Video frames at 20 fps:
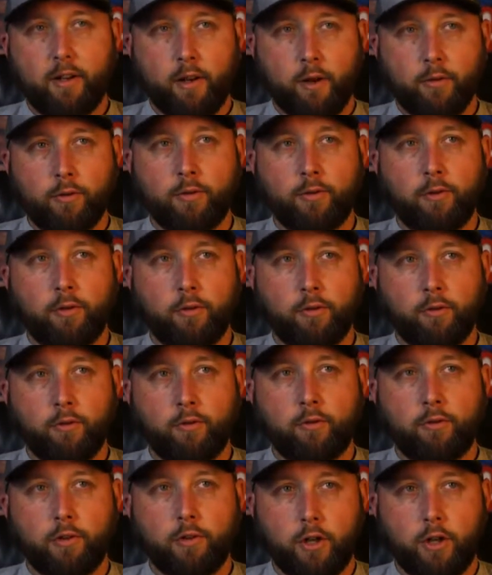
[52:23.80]

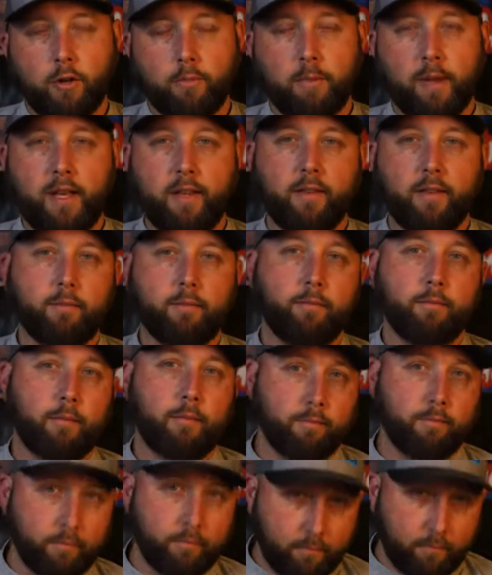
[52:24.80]
go-to jerkbait,
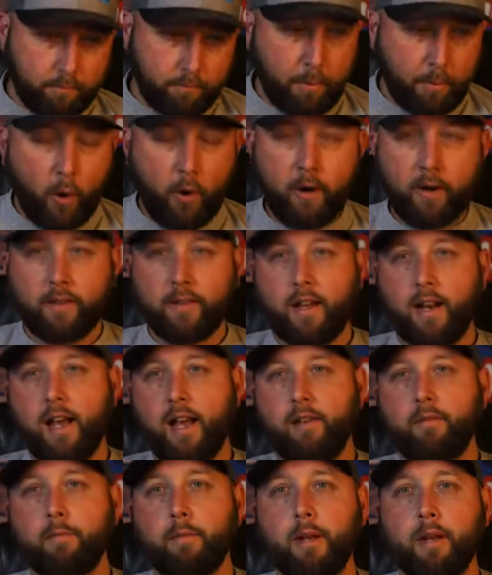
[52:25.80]
barring that I
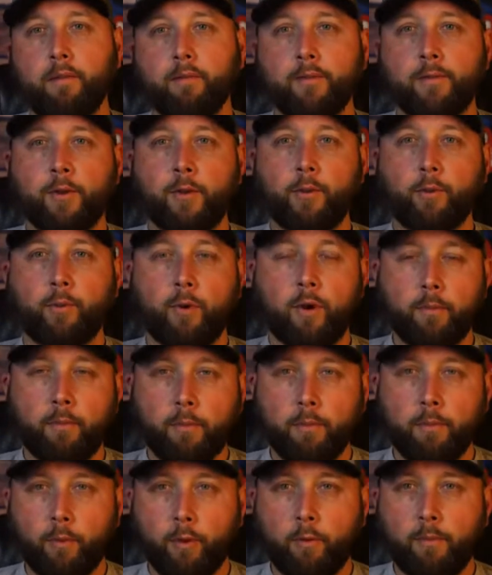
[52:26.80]
haven't been able to throw the
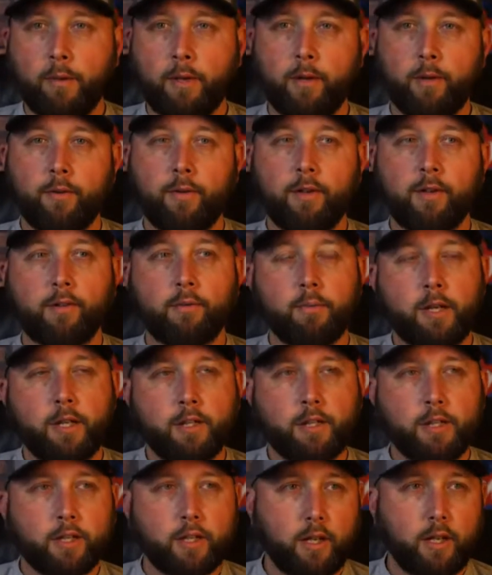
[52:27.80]
world minnow this
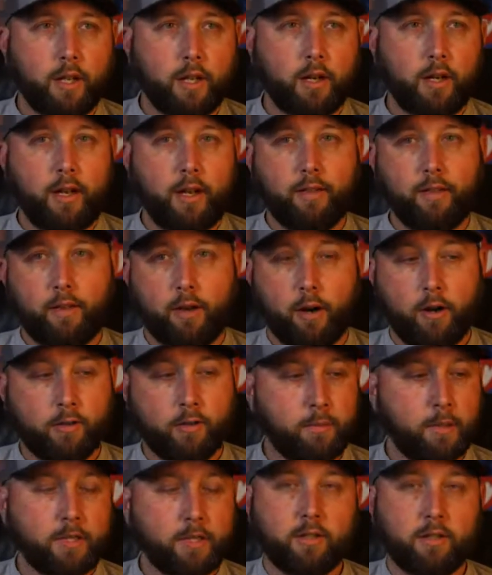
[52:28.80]
much or
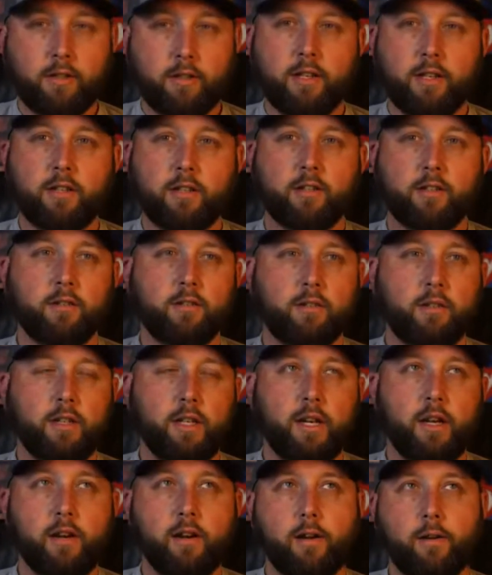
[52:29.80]
as much this
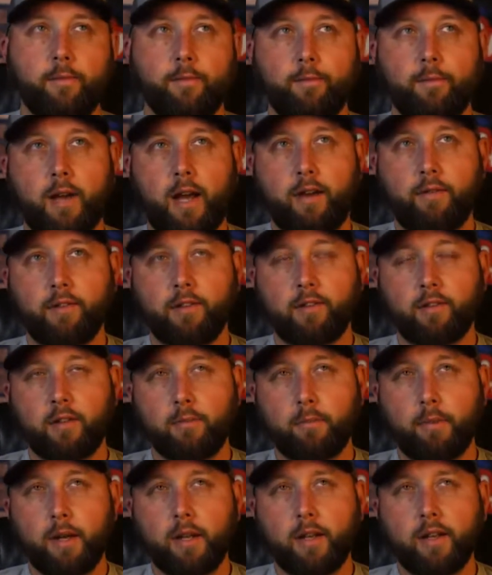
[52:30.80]
year, obviously,
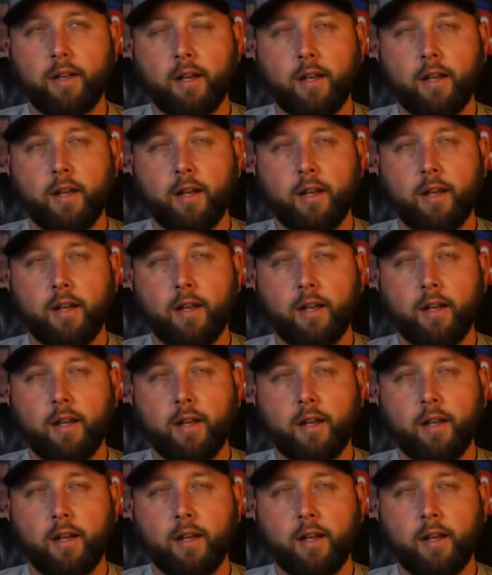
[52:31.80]
but